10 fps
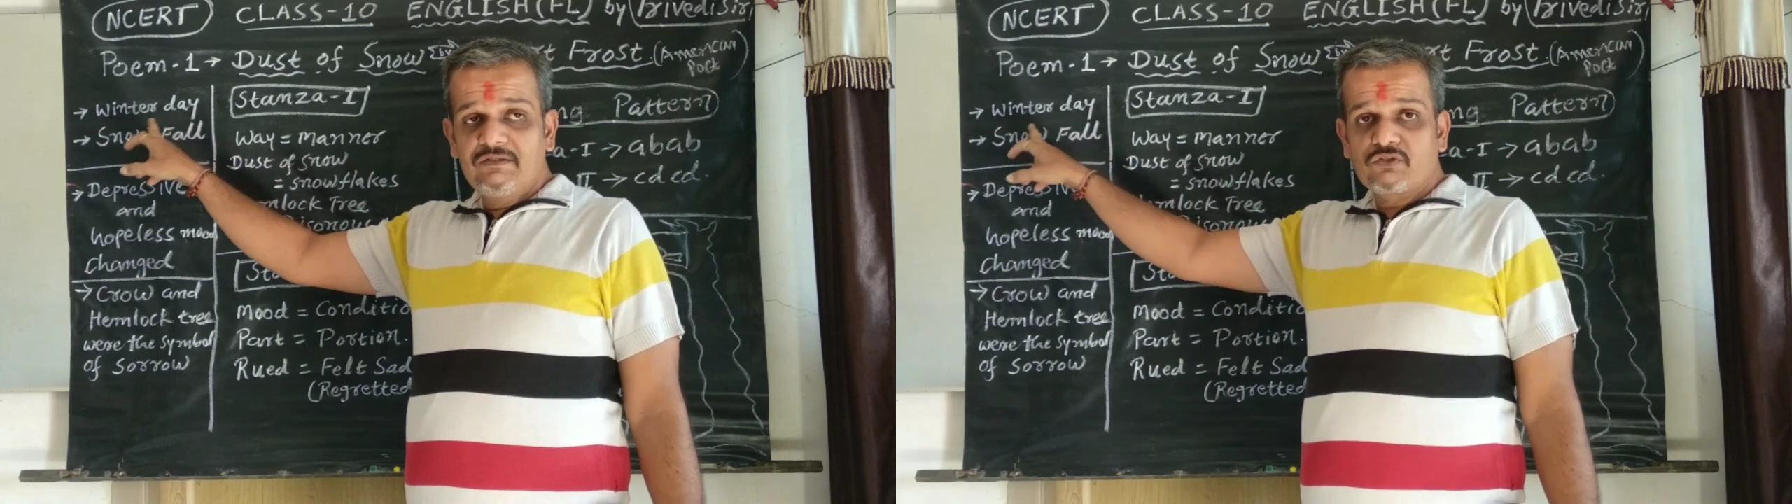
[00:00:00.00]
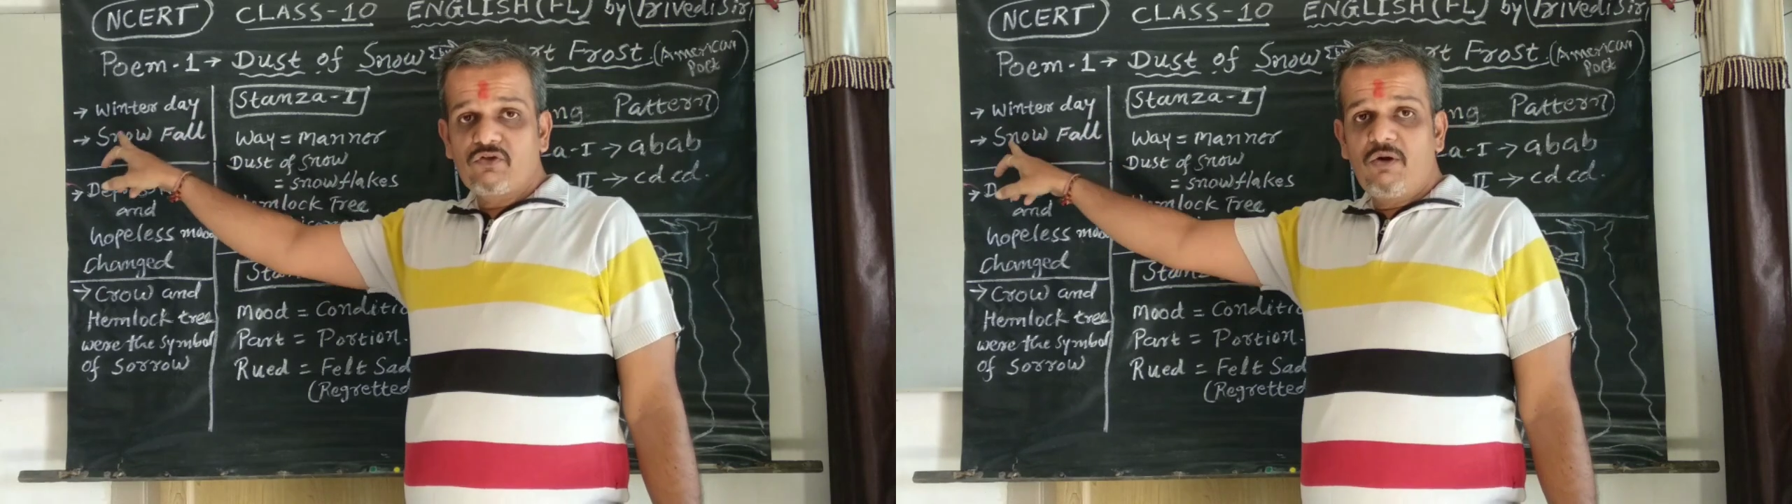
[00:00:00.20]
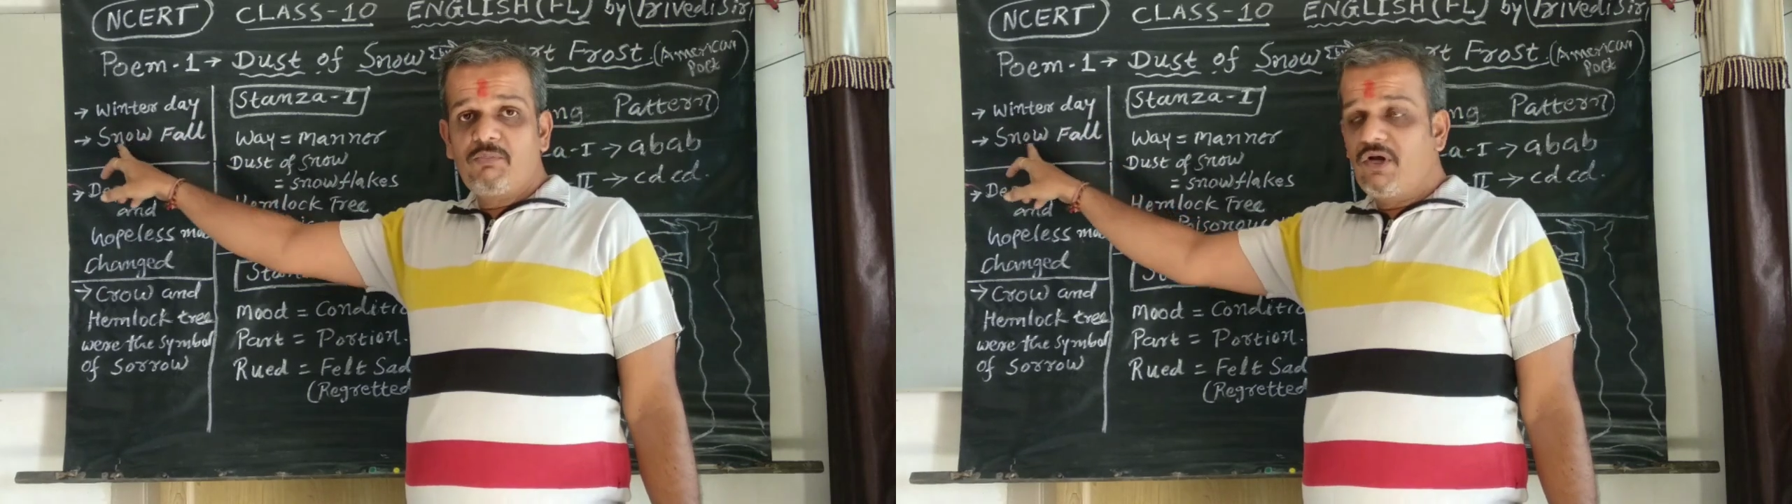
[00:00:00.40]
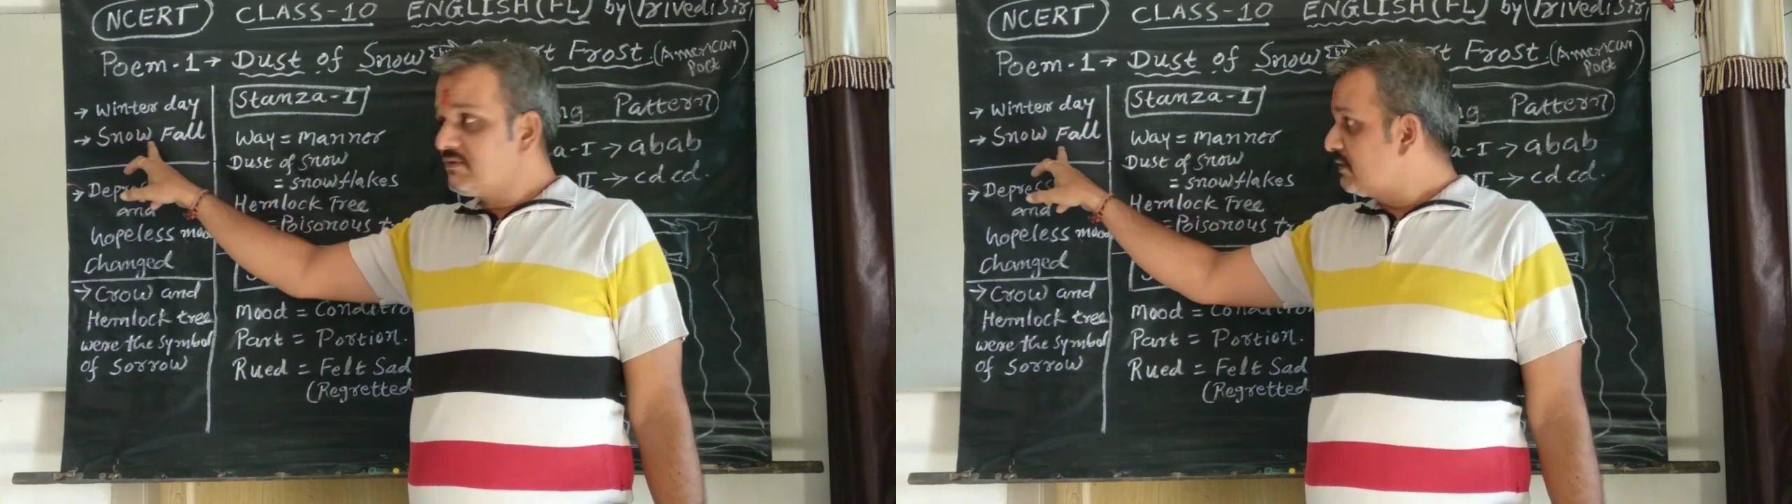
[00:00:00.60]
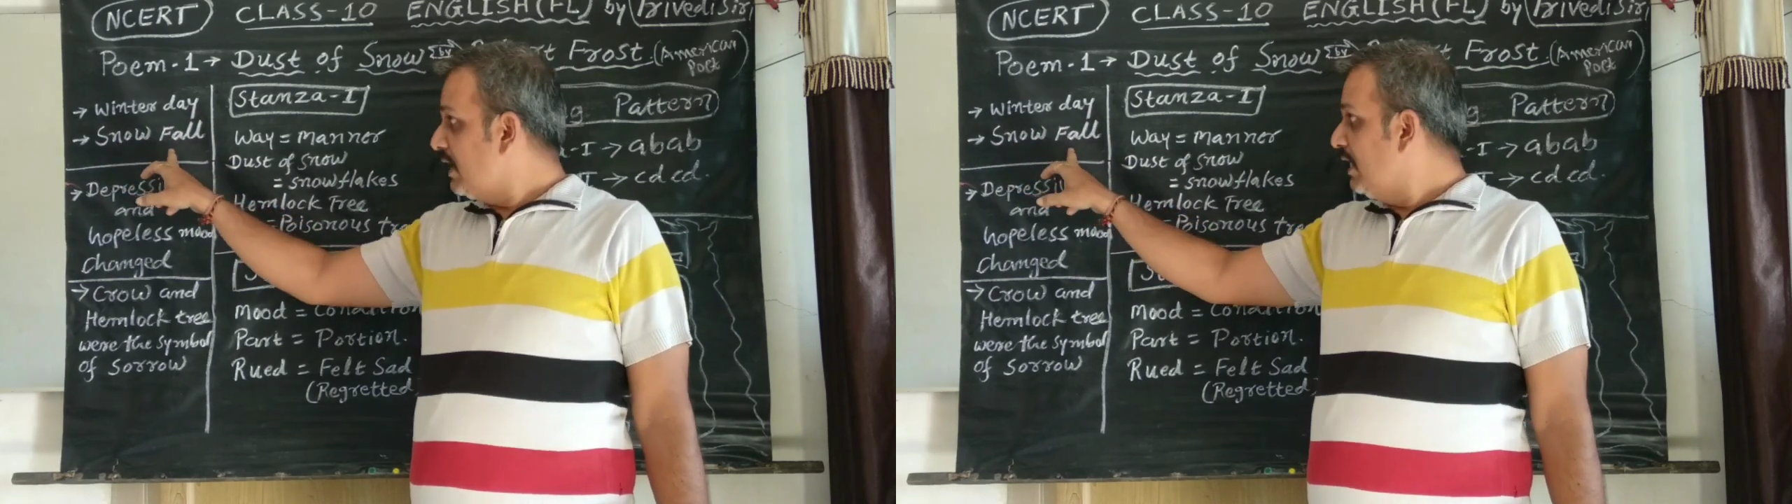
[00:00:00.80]

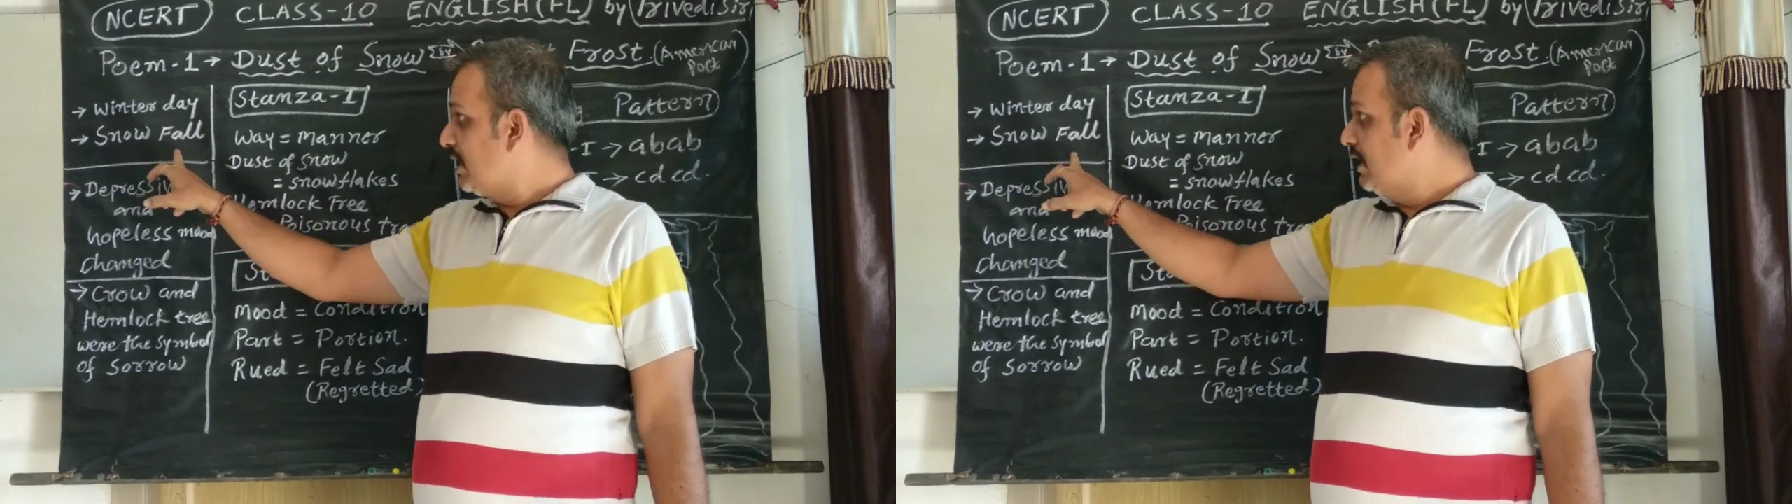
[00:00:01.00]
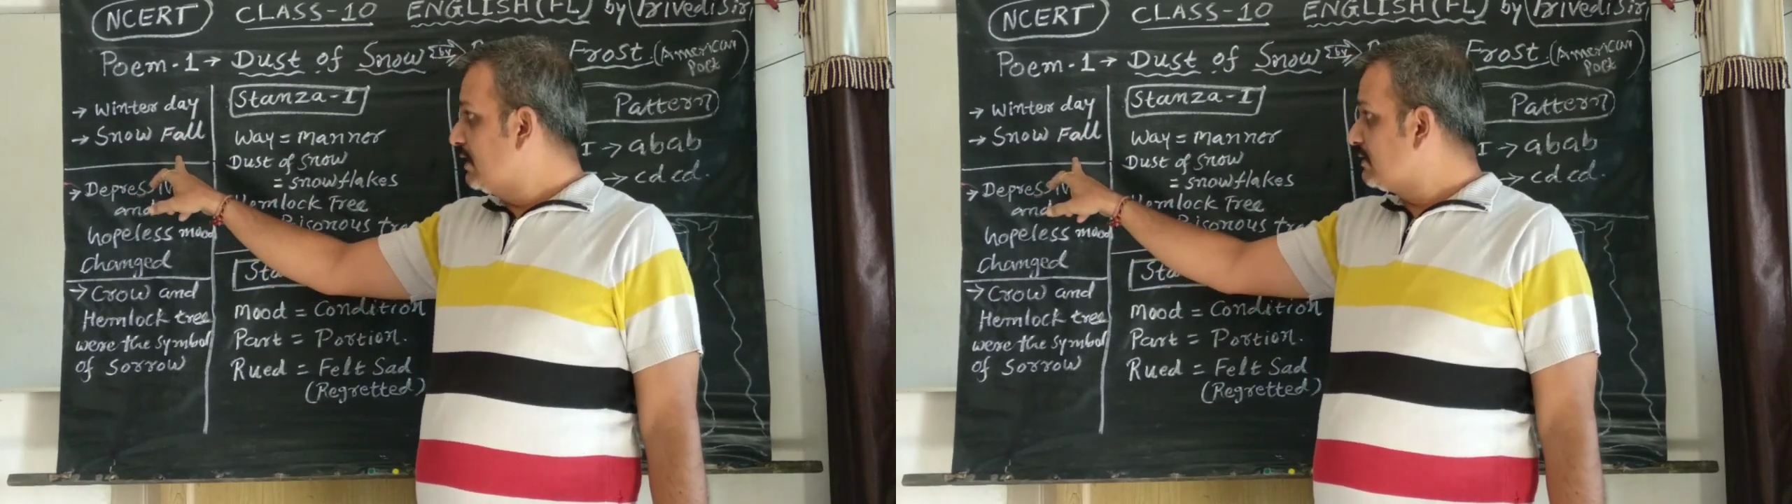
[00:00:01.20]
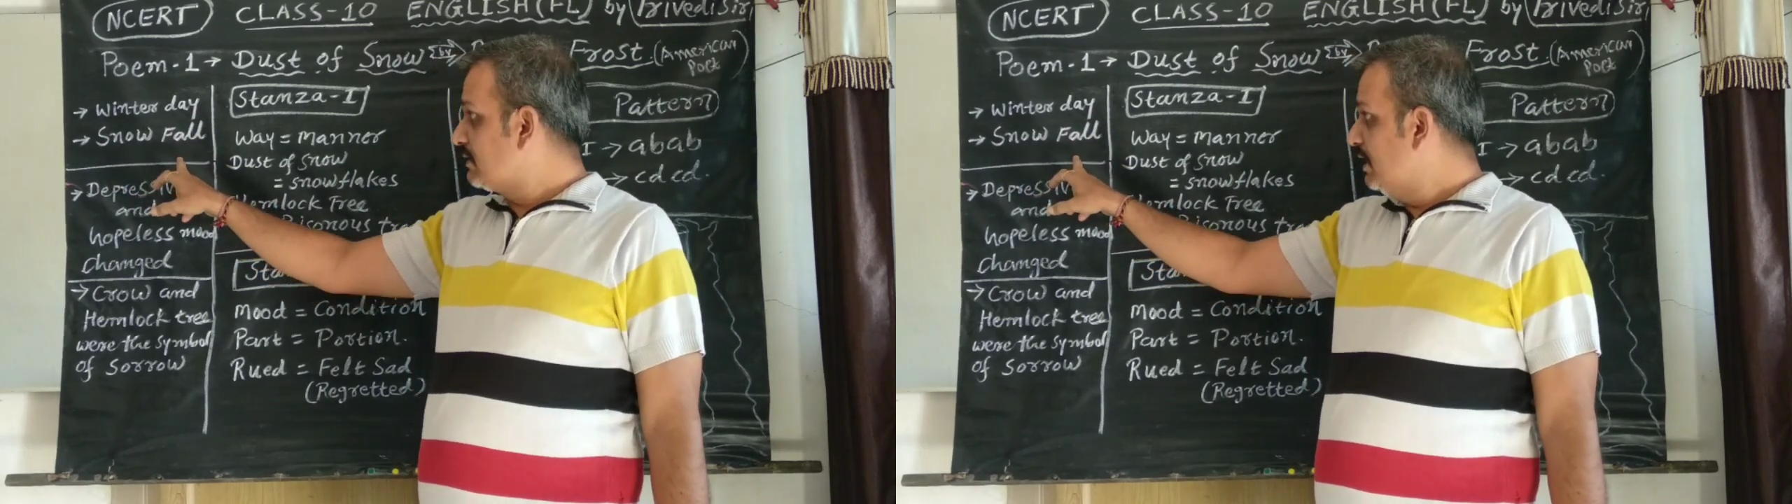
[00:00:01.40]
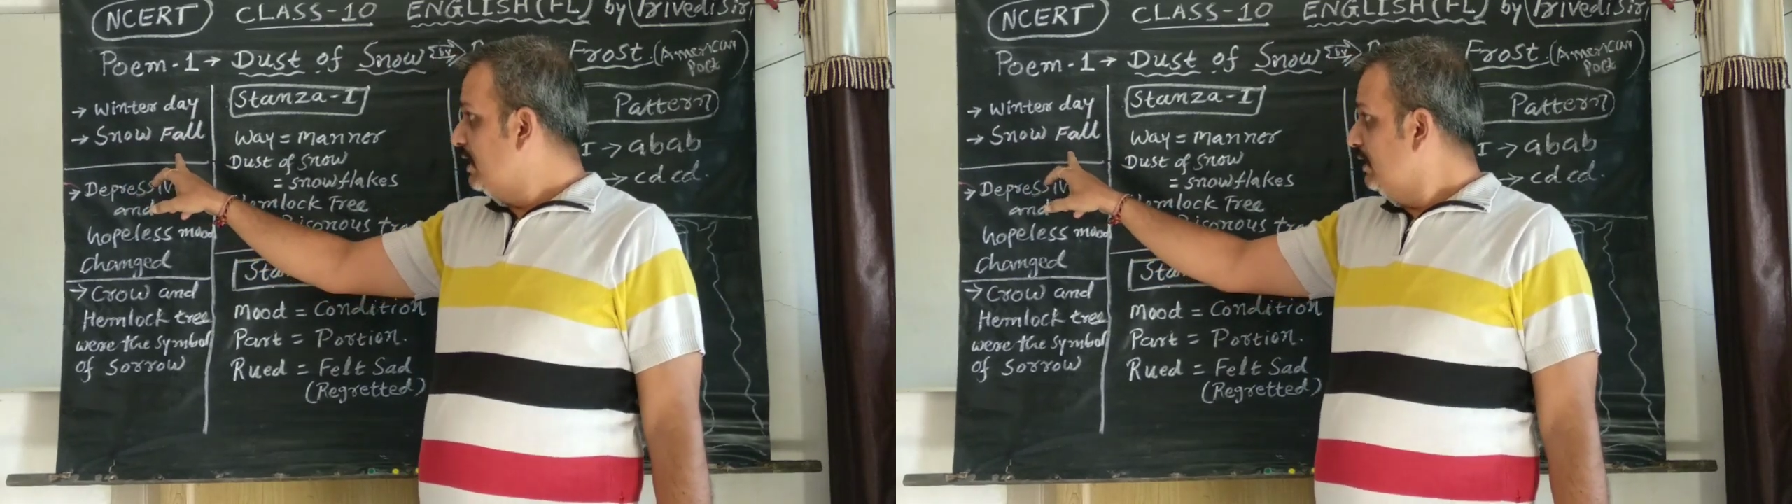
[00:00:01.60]
snowfalls occurs